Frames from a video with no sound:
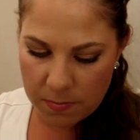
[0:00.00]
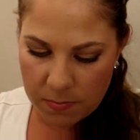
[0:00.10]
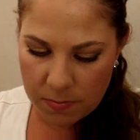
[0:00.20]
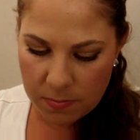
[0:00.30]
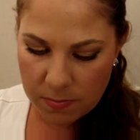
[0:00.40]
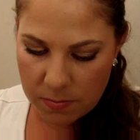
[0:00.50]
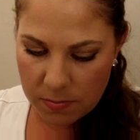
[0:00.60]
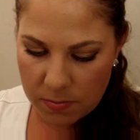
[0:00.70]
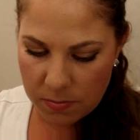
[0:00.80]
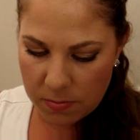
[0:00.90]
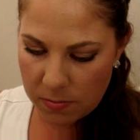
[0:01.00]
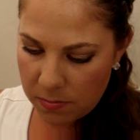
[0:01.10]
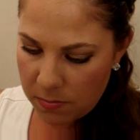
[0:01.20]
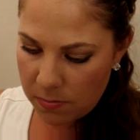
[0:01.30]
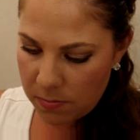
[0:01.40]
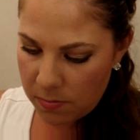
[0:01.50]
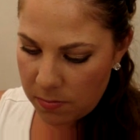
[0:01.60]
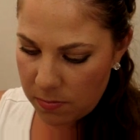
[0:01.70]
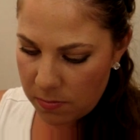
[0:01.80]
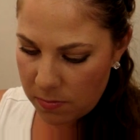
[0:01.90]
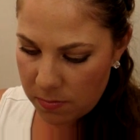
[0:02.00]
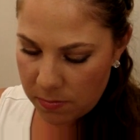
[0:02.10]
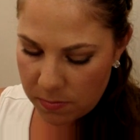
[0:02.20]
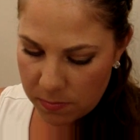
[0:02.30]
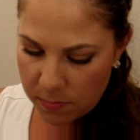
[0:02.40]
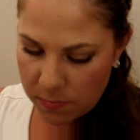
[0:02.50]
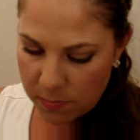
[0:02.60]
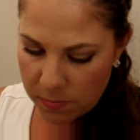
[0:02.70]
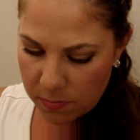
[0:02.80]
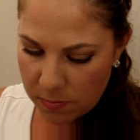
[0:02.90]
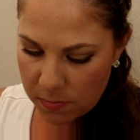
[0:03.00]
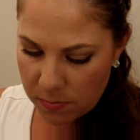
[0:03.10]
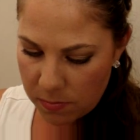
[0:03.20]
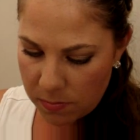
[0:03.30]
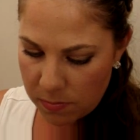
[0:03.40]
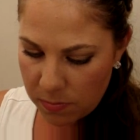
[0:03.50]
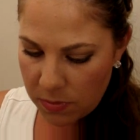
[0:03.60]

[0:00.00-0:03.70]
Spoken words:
No one is speaking in this clip.